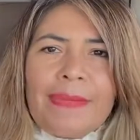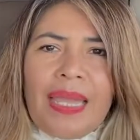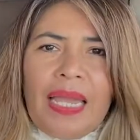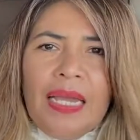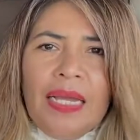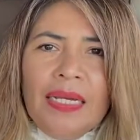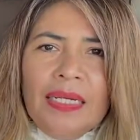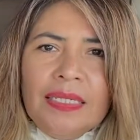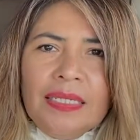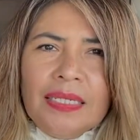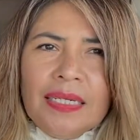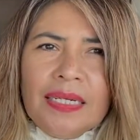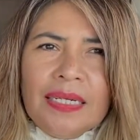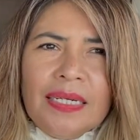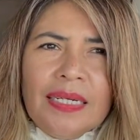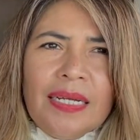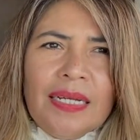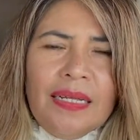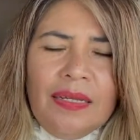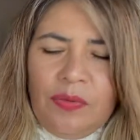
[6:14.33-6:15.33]
And
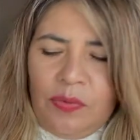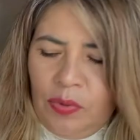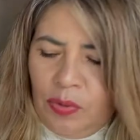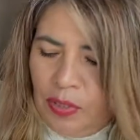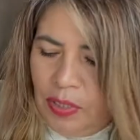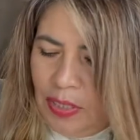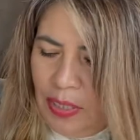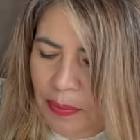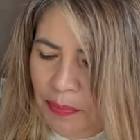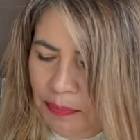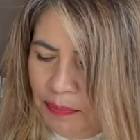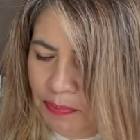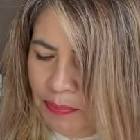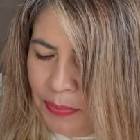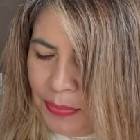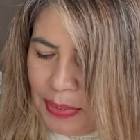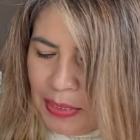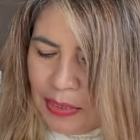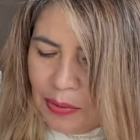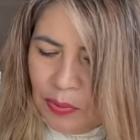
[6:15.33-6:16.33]
uh, we'll see.
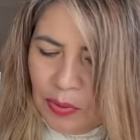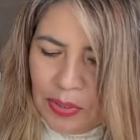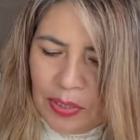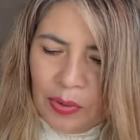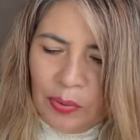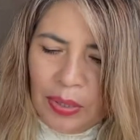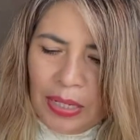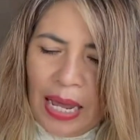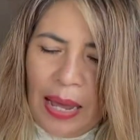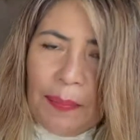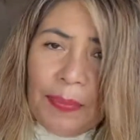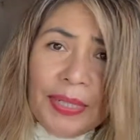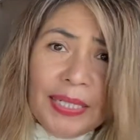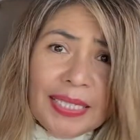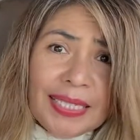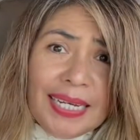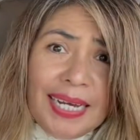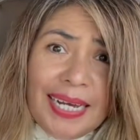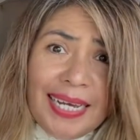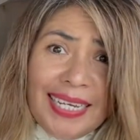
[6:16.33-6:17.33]
We'll see what happens,
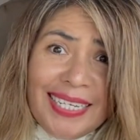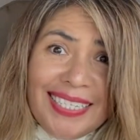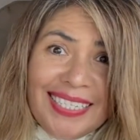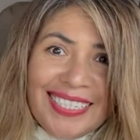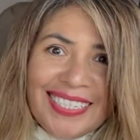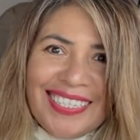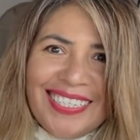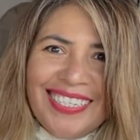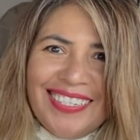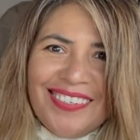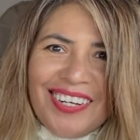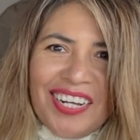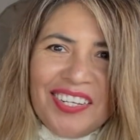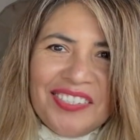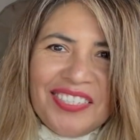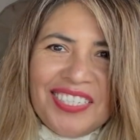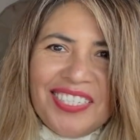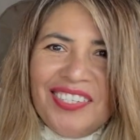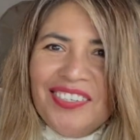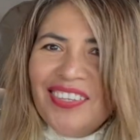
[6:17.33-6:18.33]
guys. I'll
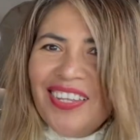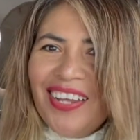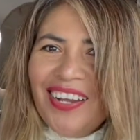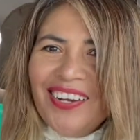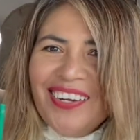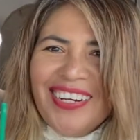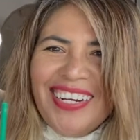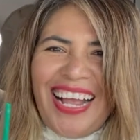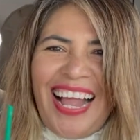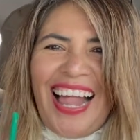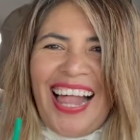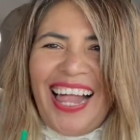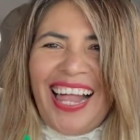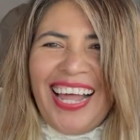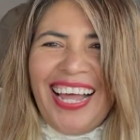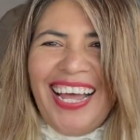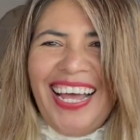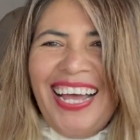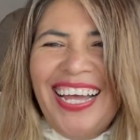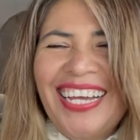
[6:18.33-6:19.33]
see you there.
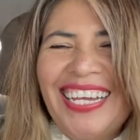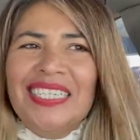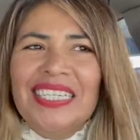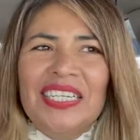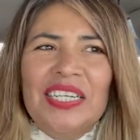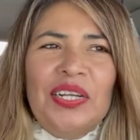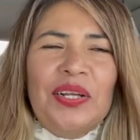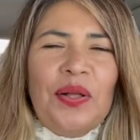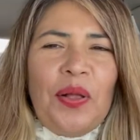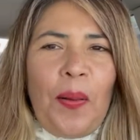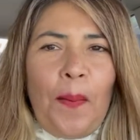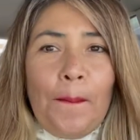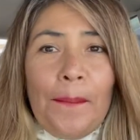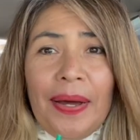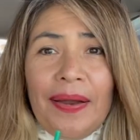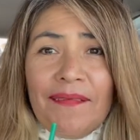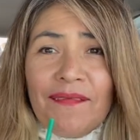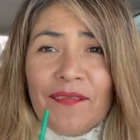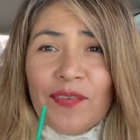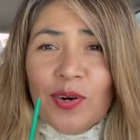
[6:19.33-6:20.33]

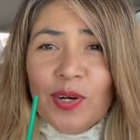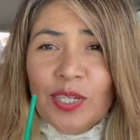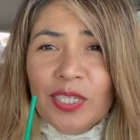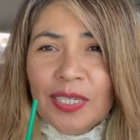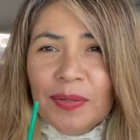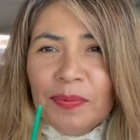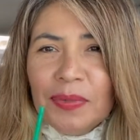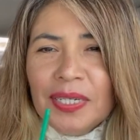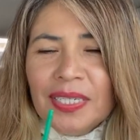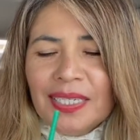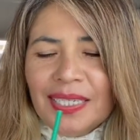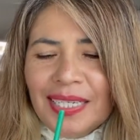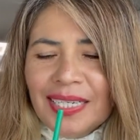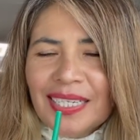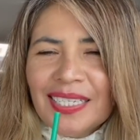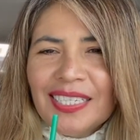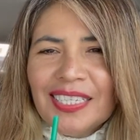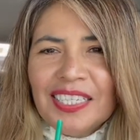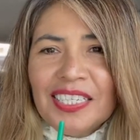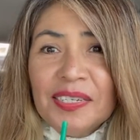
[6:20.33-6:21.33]
But first, I'm gonna take
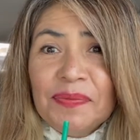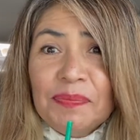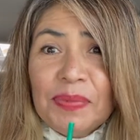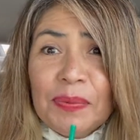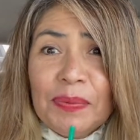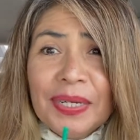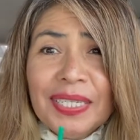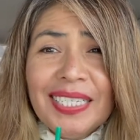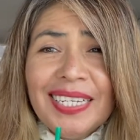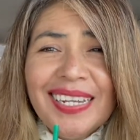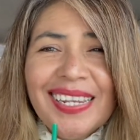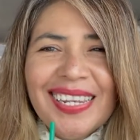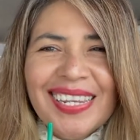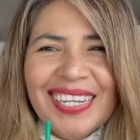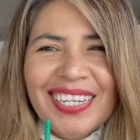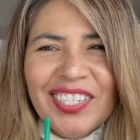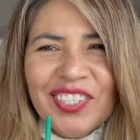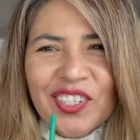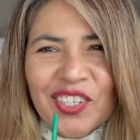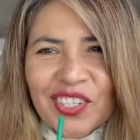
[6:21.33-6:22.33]
a sip of my
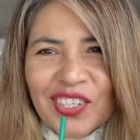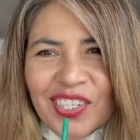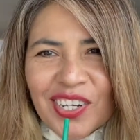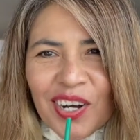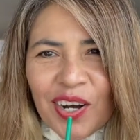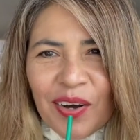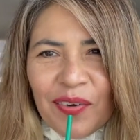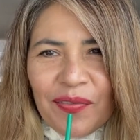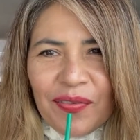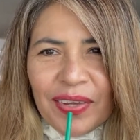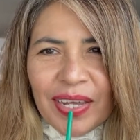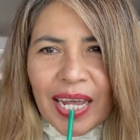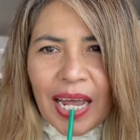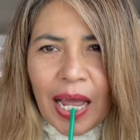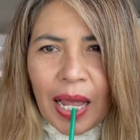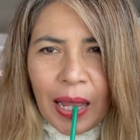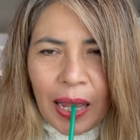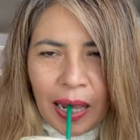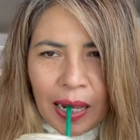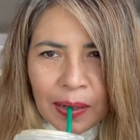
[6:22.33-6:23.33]
delicious coffee.
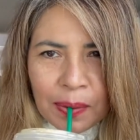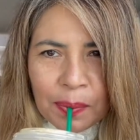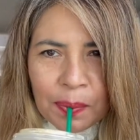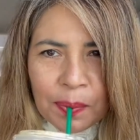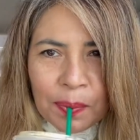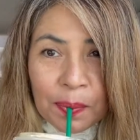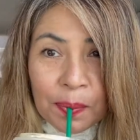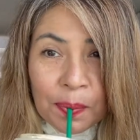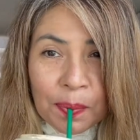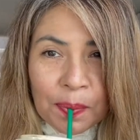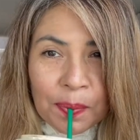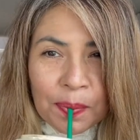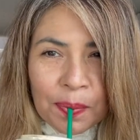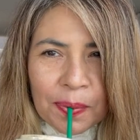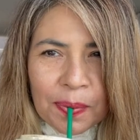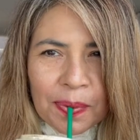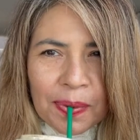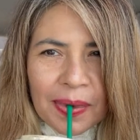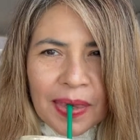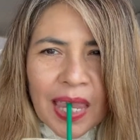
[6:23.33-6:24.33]

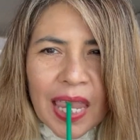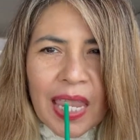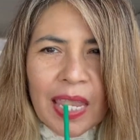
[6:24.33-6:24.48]
Mmm. Mm.